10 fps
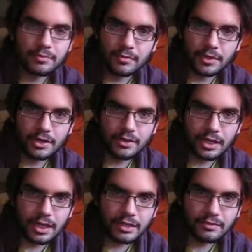know a
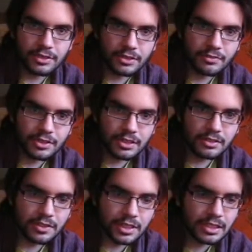lot of you have heard
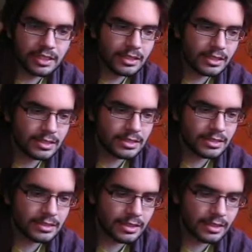of it.
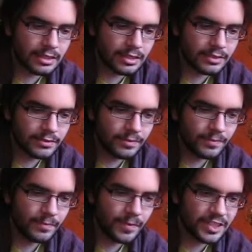It's a
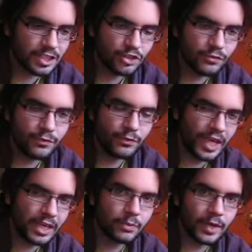
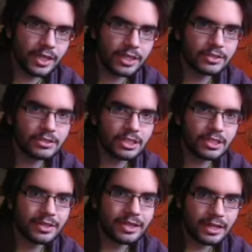fake radio
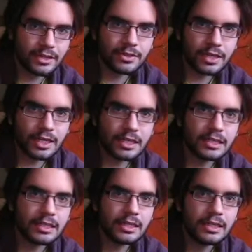show that I
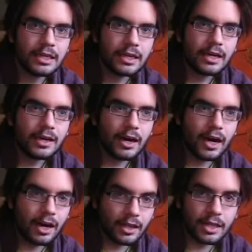created
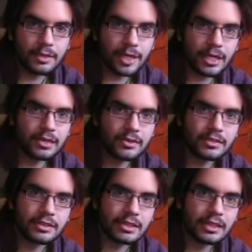all on my own,
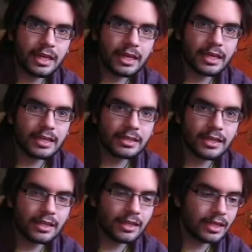and
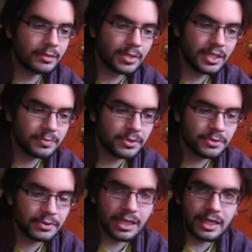a lot of
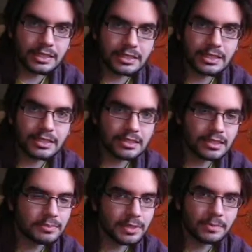people liked it,
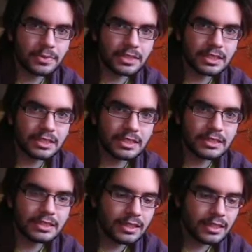some people
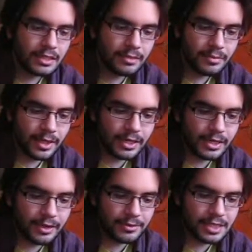didn't, but
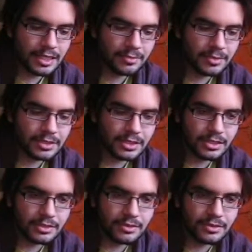I was able
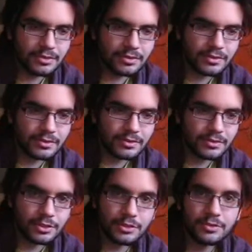to
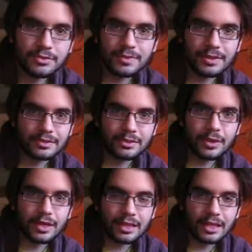do
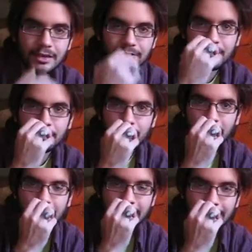quite a lot of them.
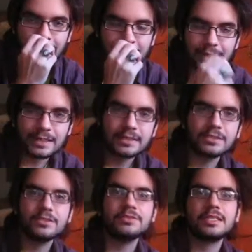I did like
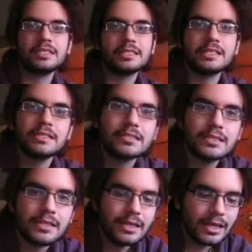2 seasons,
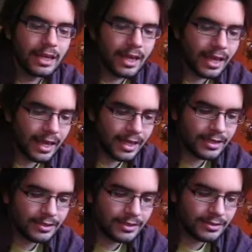
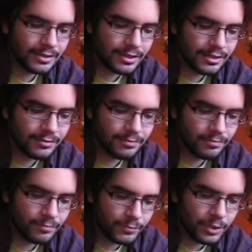and it,
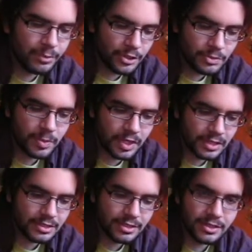for the most
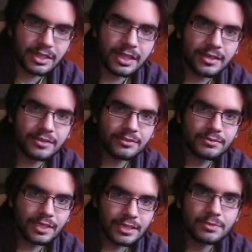part, turned out,
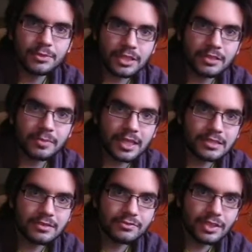got some really good
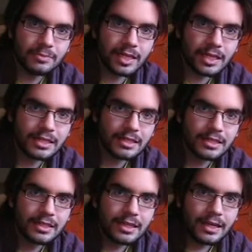positive feedback,
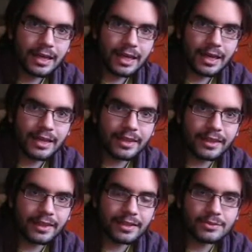and
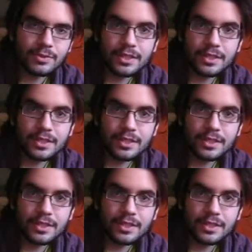that's